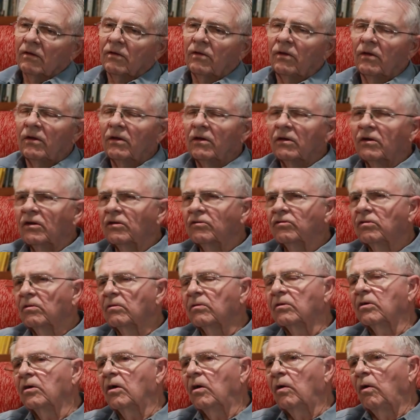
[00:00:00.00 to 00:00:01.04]
The
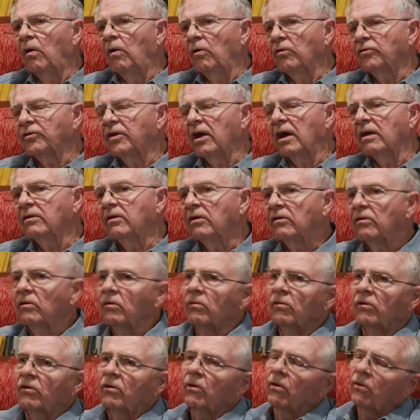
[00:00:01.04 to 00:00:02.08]
initial goals had to
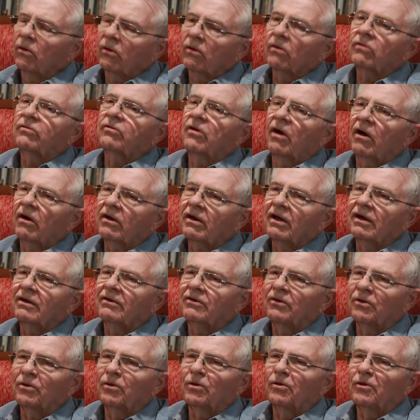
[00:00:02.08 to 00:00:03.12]
do with who you're talking
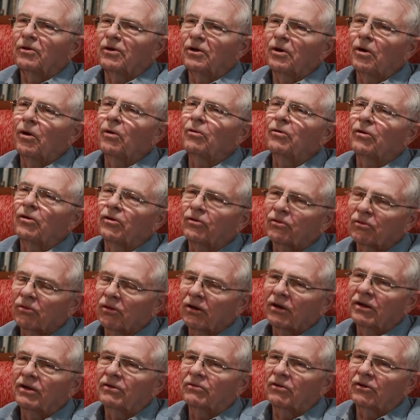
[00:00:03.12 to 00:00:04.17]
to. The owners
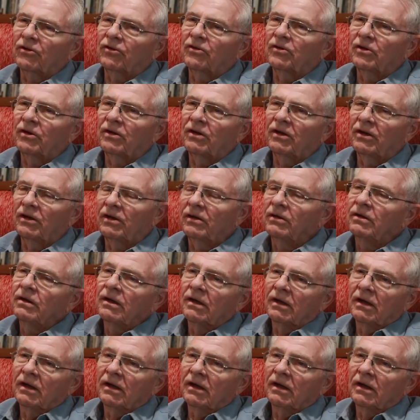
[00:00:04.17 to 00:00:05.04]
were interested in